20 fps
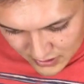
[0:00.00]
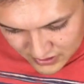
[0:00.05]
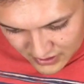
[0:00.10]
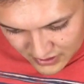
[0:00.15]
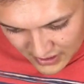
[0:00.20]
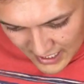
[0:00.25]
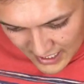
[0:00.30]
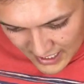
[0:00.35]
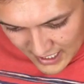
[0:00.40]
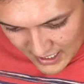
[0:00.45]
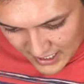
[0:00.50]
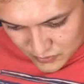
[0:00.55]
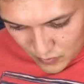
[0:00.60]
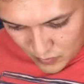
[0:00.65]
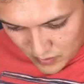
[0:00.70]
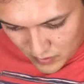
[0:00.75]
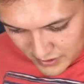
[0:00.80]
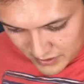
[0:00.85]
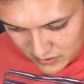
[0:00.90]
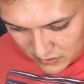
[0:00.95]
asks, where are
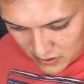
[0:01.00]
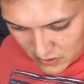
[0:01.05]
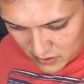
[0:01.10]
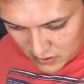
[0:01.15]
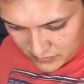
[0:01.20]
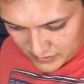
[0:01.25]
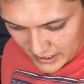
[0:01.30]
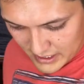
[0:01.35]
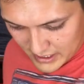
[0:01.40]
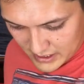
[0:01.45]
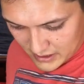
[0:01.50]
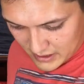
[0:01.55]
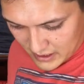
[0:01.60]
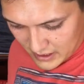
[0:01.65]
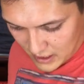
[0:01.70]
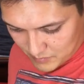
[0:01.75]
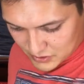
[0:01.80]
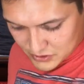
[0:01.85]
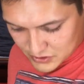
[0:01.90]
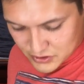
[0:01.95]
you located and how
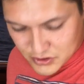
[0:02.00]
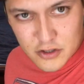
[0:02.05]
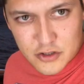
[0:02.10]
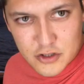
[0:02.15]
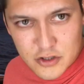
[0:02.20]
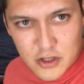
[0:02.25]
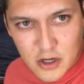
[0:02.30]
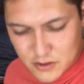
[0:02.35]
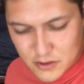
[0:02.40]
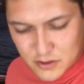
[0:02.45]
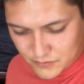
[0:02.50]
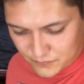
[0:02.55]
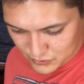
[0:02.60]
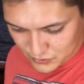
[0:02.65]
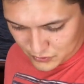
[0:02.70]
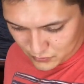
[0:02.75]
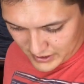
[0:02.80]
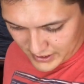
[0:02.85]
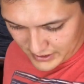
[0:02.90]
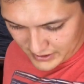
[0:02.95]
much do you charge for
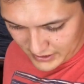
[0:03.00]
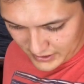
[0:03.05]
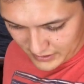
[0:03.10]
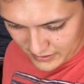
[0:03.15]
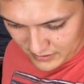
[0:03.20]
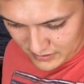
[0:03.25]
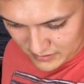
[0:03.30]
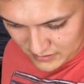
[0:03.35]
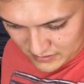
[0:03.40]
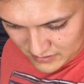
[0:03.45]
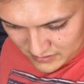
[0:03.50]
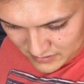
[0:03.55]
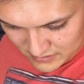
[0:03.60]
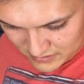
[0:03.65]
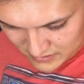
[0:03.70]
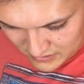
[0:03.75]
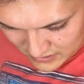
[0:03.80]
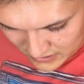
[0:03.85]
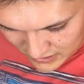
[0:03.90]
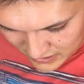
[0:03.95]
training?
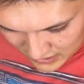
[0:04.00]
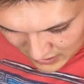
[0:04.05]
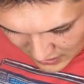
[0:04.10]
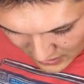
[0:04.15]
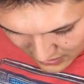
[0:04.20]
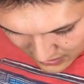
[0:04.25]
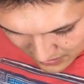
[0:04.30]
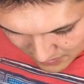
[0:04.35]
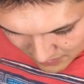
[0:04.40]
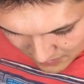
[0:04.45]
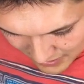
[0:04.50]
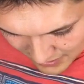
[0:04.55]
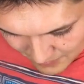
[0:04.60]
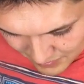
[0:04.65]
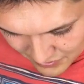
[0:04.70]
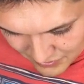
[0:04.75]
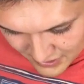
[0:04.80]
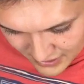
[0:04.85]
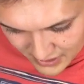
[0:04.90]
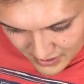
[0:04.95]
I've
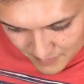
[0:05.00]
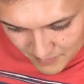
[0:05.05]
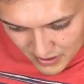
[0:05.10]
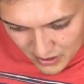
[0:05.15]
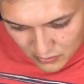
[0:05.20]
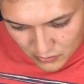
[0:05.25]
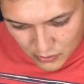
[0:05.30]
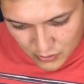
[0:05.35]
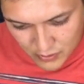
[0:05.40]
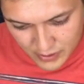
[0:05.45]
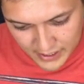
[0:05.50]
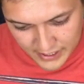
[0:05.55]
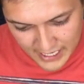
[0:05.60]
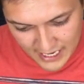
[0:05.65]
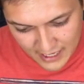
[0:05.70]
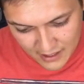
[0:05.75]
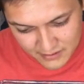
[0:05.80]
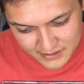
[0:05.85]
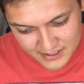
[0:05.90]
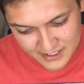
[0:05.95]
been thinking about learning
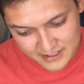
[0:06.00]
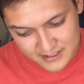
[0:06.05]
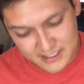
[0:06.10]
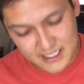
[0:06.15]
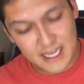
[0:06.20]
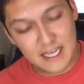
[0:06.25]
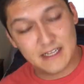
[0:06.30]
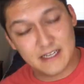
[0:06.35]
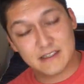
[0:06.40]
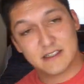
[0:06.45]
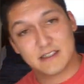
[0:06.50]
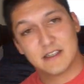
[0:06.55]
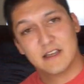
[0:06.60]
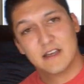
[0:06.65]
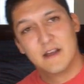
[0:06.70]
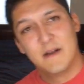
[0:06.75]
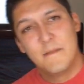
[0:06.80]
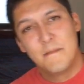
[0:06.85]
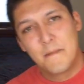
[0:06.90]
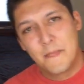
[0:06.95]
how to tint.
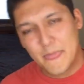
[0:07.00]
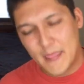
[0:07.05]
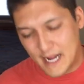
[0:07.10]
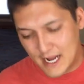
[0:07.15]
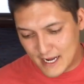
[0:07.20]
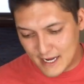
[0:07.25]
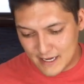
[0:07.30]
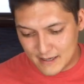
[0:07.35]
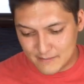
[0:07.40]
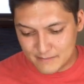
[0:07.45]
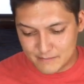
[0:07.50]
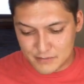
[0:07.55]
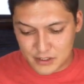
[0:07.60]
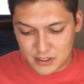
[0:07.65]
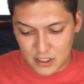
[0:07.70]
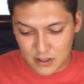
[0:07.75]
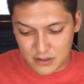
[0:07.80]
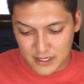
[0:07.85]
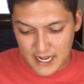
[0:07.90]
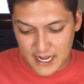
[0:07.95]
So
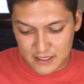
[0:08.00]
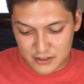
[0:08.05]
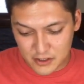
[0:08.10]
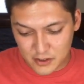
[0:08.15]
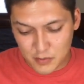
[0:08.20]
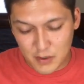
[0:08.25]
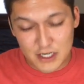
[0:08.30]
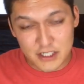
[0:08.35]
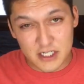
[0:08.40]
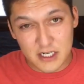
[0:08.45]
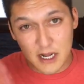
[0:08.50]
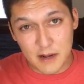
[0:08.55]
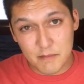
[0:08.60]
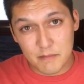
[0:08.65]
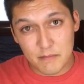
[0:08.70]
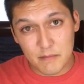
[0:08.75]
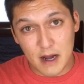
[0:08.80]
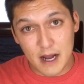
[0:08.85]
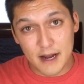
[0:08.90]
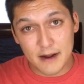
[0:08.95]
to answer your question,
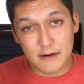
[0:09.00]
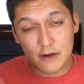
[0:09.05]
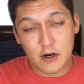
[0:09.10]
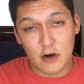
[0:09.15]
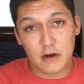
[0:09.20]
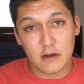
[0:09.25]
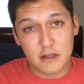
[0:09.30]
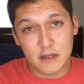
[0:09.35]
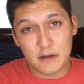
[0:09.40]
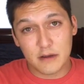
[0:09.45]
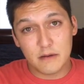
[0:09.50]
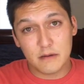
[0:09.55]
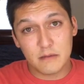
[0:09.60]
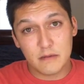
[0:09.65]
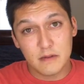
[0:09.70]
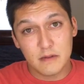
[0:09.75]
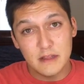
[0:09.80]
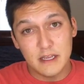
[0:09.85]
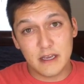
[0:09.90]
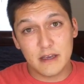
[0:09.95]
I currently
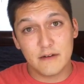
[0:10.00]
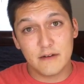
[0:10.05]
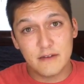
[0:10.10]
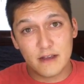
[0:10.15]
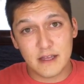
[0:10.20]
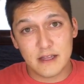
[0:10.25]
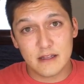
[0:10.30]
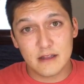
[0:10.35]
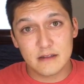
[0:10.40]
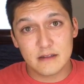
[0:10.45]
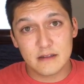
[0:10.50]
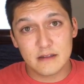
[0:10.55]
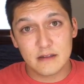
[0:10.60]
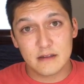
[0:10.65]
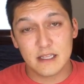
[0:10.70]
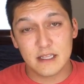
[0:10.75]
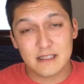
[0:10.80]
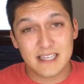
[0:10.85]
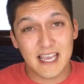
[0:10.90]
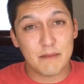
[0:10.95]
live in
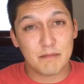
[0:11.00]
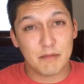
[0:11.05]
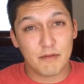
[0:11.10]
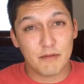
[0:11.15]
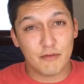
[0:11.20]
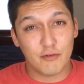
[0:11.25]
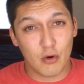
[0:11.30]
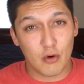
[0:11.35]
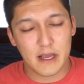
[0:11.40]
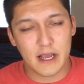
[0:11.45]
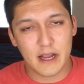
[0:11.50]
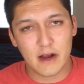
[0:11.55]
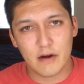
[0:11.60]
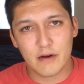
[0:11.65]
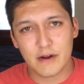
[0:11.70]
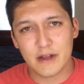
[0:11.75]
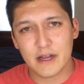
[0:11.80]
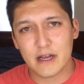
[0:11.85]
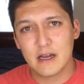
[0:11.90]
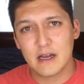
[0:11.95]
the Tampa, Florida area.